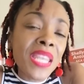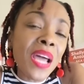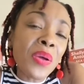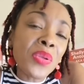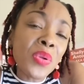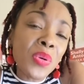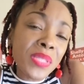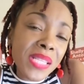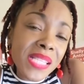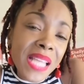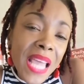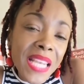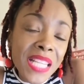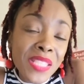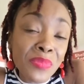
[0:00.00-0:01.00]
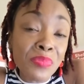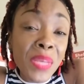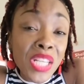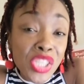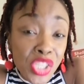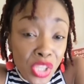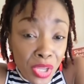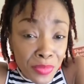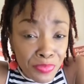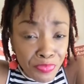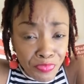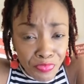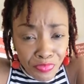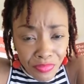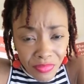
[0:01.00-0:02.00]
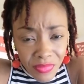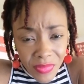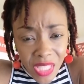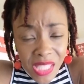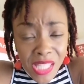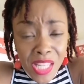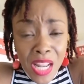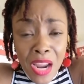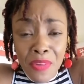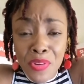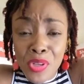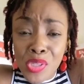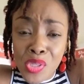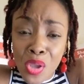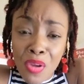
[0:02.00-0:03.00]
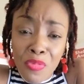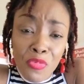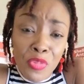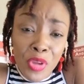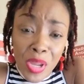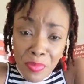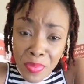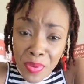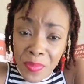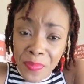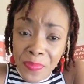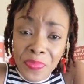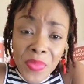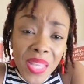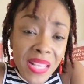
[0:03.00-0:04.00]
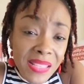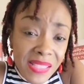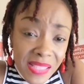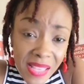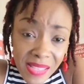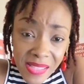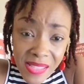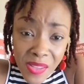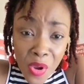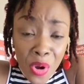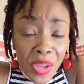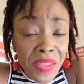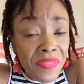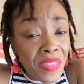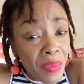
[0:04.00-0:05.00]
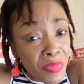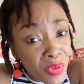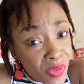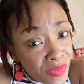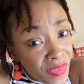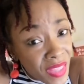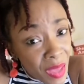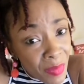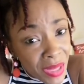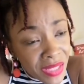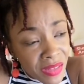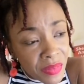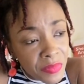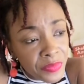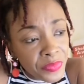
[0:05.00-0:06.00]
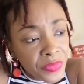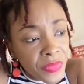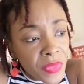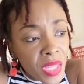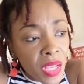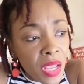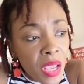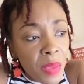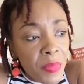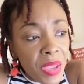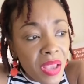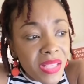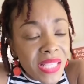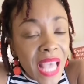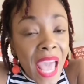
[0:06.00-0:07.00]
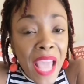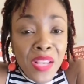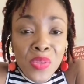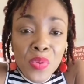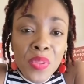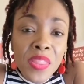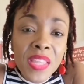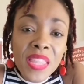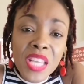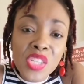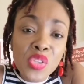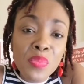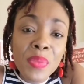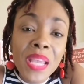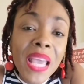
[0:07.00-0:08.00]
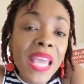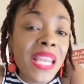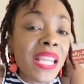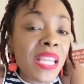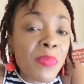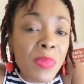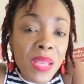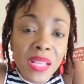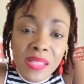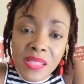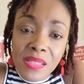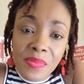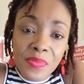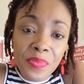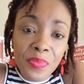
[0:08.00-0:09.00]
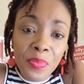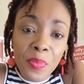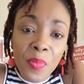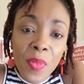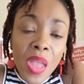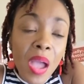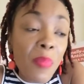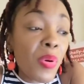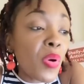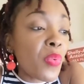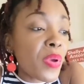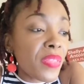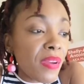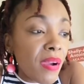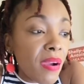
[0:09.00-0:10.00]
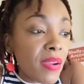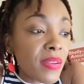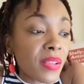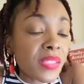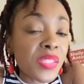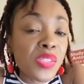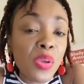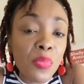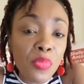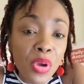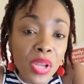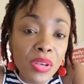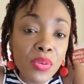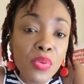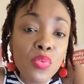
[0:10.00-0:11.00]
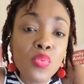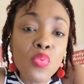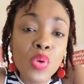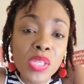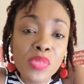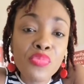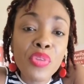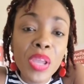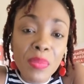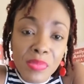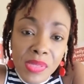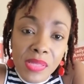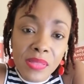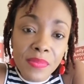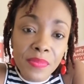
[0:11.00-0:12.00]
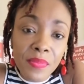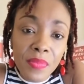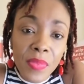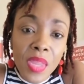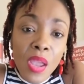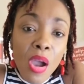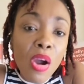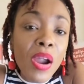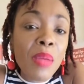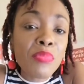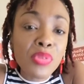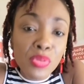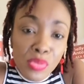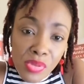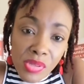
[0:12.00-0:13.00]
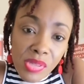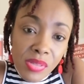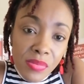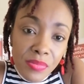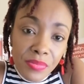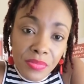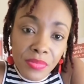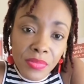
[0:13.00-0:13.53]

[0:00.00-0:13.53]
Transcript: Now notice I didn't mention the scenarios of rape, incest, or even abuse for that matter, because I don't think there should be any debate about whether or not someone who was raped or abused,